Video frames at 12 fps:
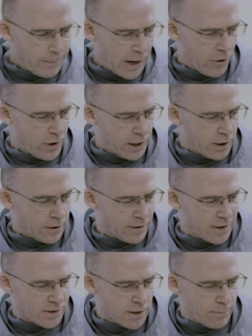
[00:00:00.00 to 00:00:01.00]
Bearing
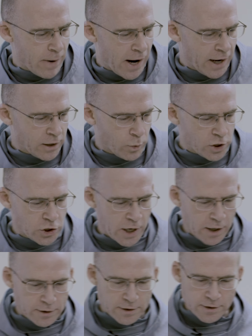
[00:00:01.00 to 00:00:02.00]
it, this in mind, we
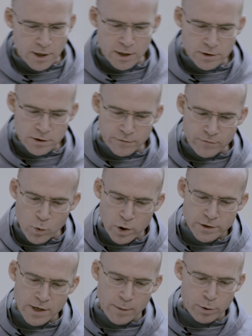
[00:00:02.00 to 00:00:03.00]
shall discuss the
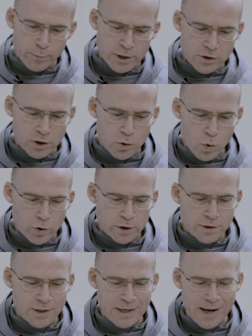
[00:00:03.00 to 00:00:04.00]
four temperaments
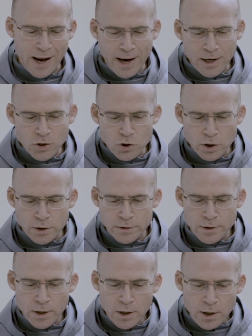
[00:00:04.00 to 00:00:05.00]
according to the
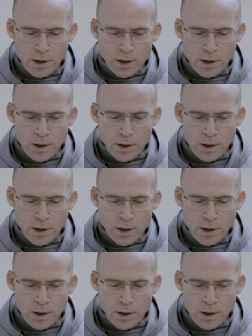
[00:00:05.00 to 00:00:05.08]
ancient